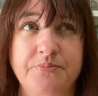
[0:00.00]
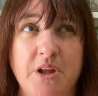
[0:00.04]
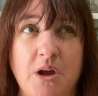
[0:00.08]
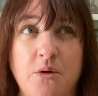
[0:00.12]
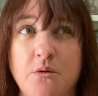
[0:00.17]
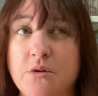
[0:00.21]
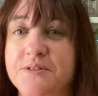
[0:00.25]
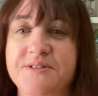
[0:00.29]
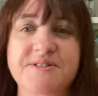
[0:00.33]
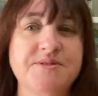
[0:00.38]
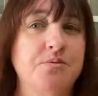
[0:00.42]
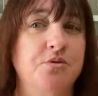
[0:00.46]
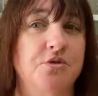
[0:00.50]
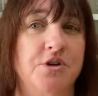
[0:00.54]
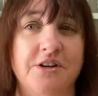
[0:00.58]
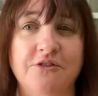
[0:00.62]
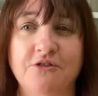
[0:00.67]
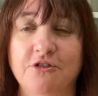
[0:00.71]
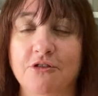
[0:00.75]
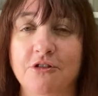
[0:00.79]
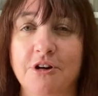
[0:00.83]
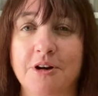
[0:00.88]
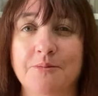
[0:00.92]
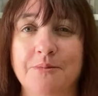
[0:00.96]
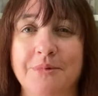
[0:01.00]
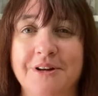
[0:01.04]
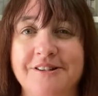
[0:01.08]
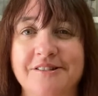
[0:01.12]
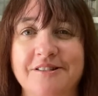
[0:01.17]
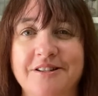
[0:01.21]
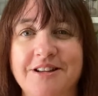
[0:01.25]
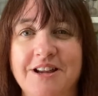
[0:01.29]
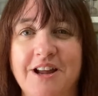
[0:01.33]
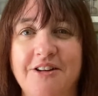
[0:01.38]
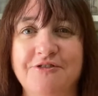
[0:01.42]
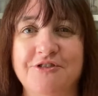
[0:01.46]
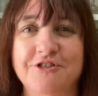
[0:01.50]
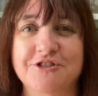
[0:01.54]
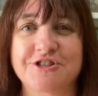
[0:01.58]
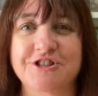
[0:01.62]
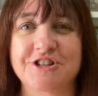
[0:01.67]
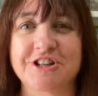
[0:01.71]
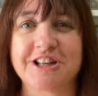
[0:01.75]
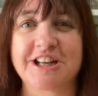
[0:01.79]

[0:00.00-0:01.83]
want to support everyone, but unfortunately I